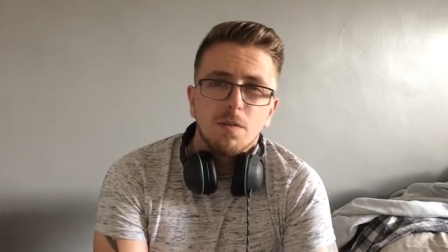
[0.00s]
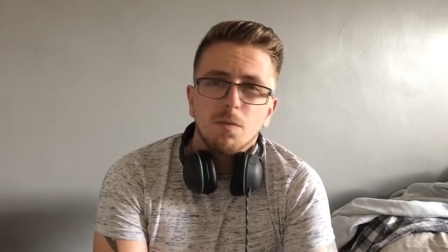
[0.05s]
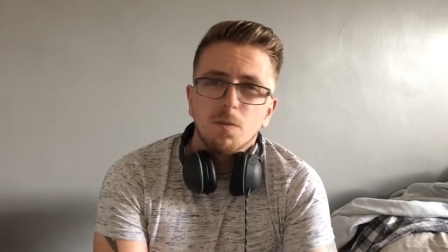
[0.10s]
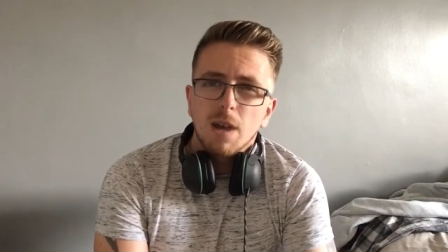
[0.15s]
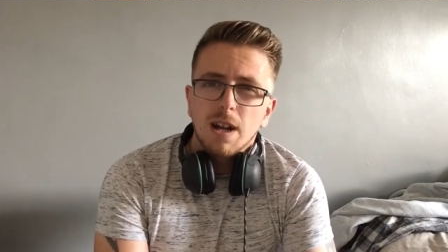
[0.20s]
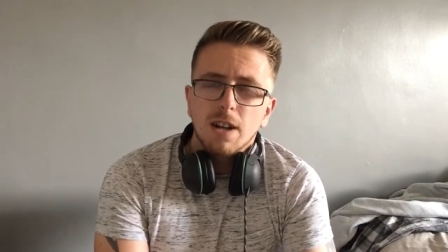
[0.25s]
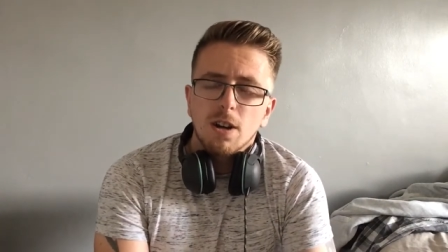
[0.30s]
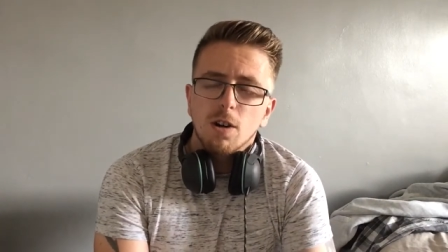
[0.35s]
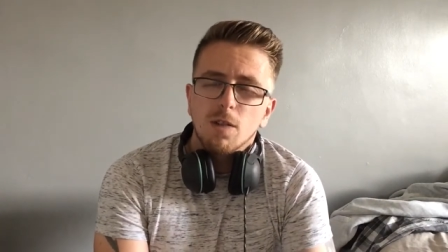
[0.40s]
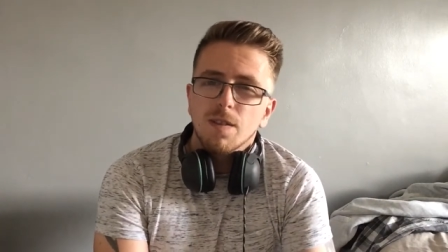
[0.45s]

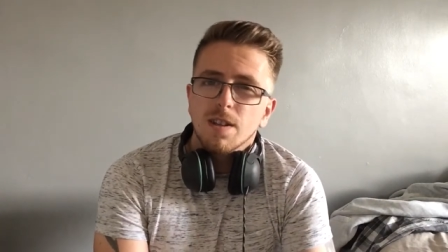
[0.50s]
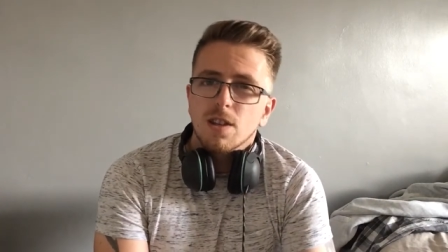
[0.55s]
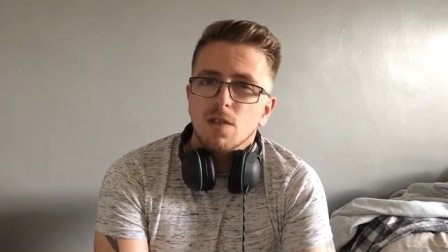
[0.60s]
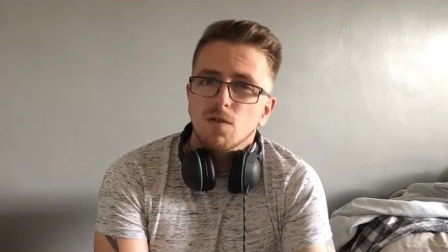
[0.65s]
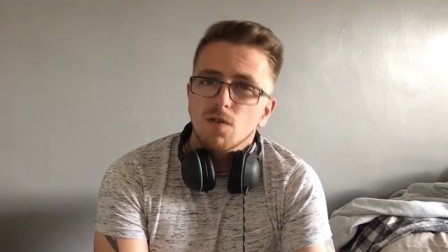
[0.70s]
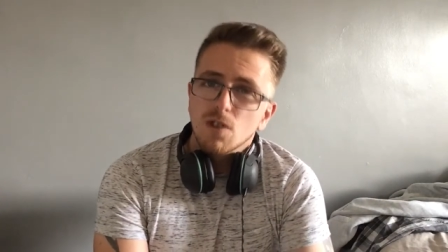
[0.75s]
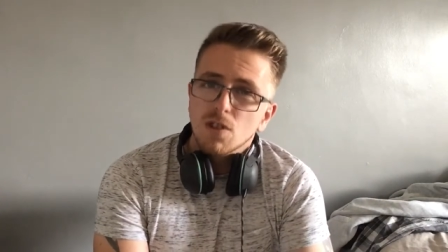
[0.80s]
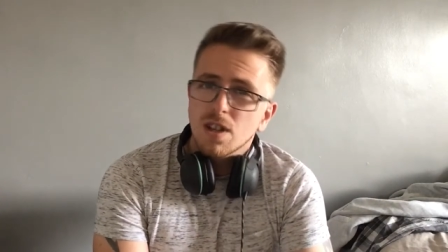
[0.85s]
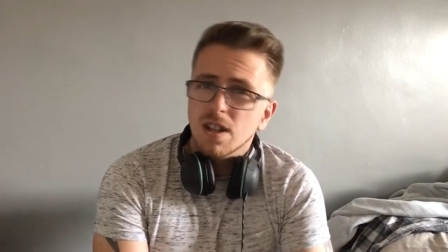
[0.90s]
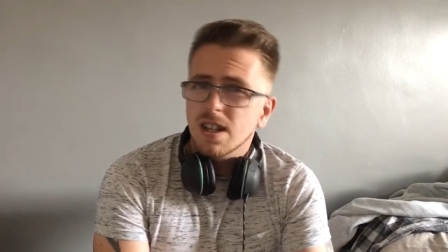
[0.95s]
went over
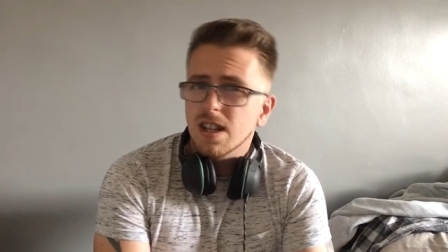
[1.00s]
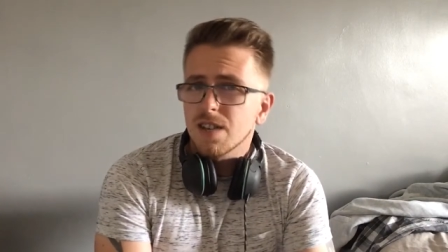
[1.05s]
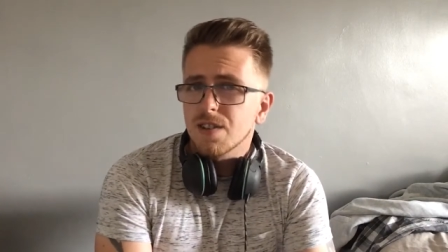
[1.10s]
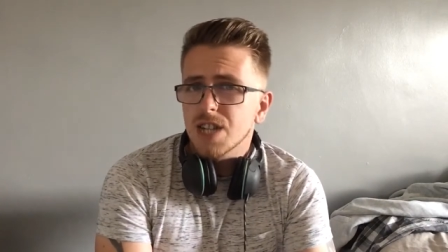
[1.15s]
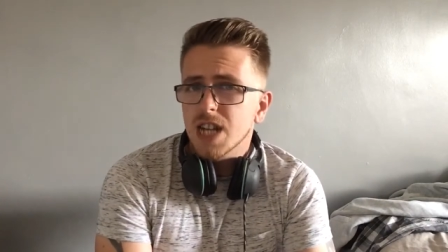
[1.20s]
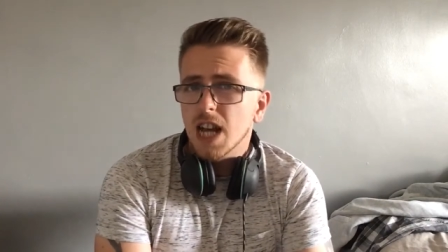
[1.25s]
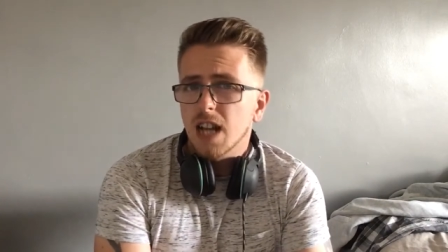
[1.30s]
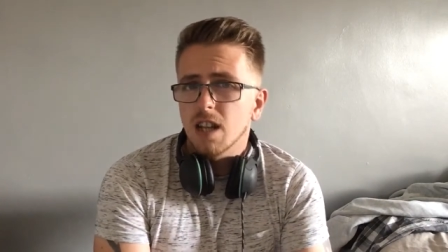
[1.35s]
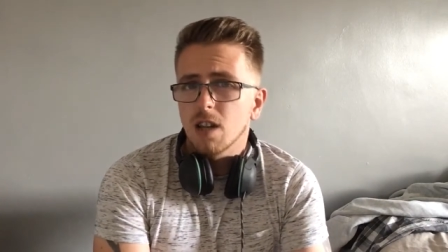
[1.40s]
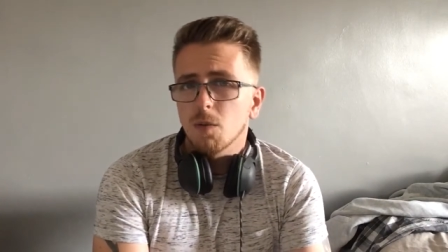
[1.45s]
to Rooster
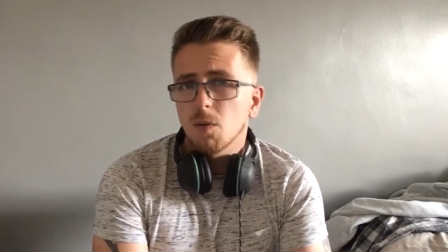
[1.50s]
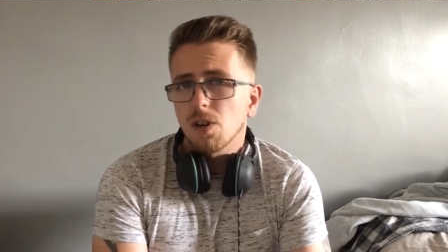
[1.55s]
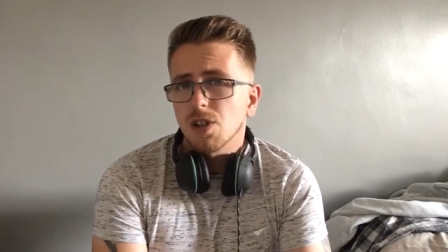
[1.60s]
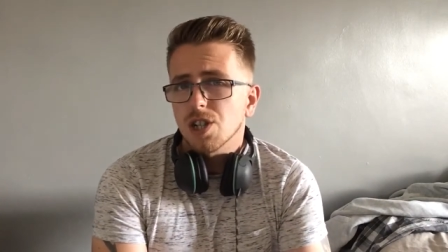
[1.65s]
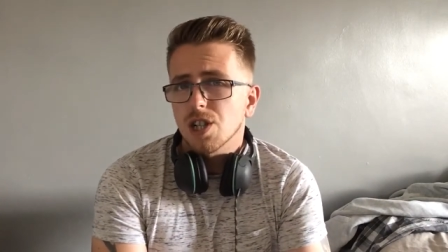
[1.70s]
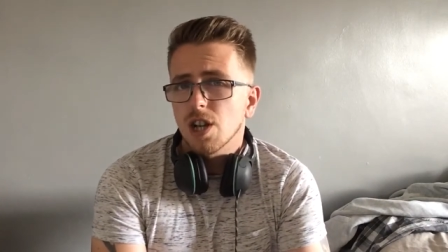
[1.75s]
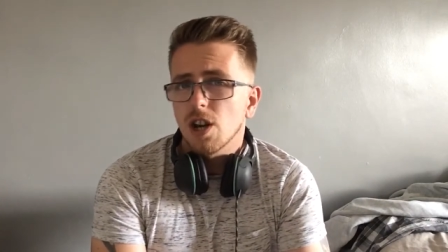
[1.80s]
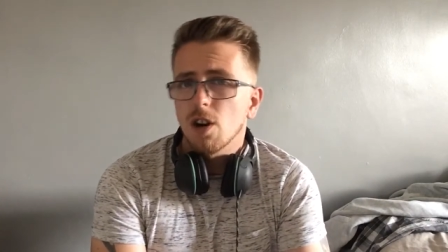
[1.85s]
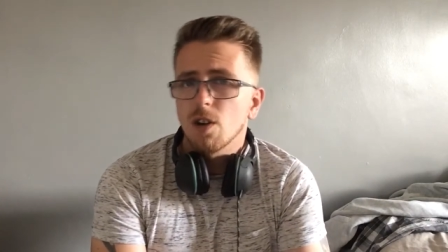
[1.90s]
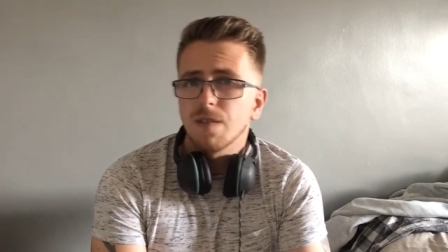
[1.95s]
Teeth's channel and
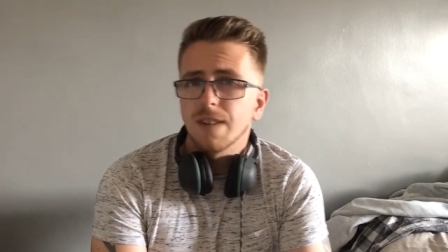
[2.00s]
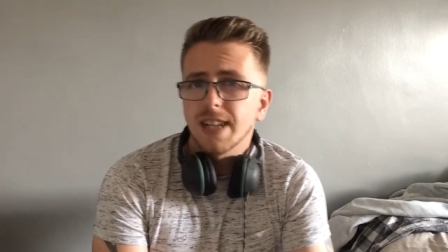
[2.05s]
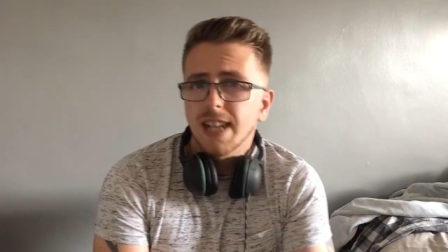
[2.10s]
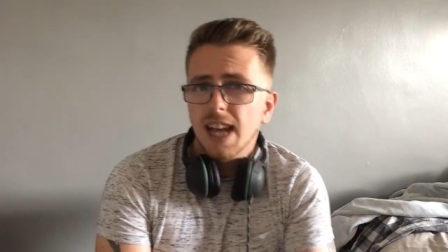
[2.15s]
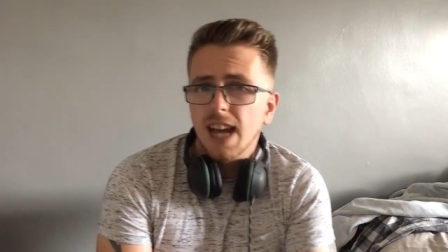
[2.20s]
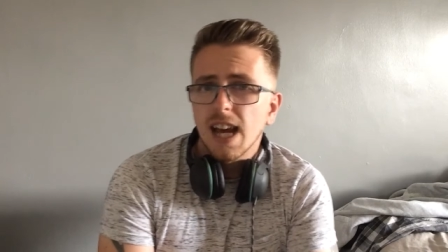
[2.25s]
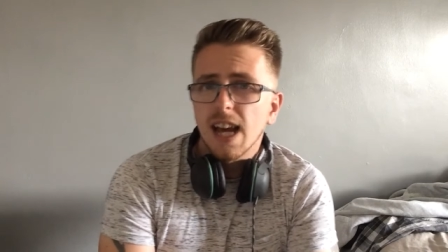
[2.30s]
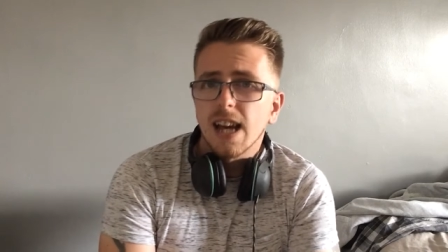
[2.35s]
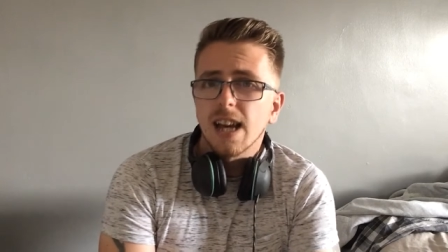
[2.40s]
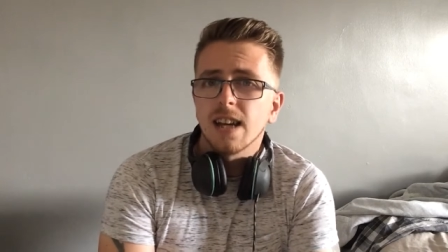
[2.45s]
watched it over
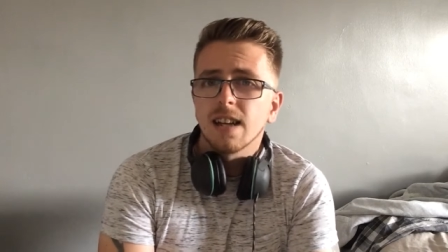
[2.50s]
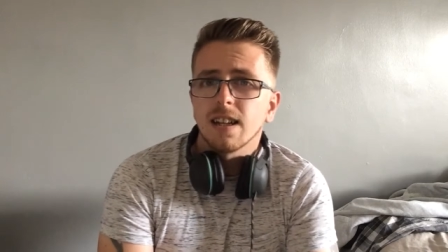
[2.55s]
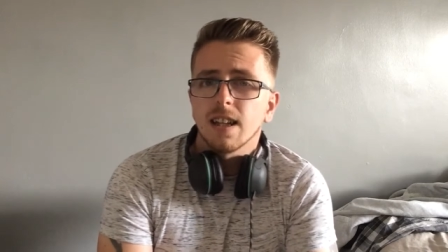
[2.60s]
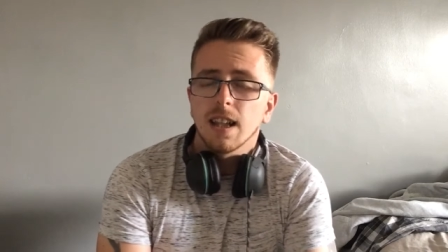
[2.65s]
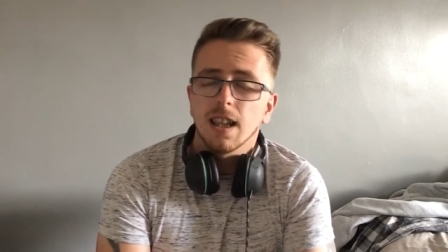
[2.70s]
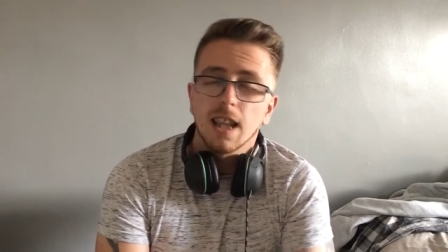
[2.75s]
there.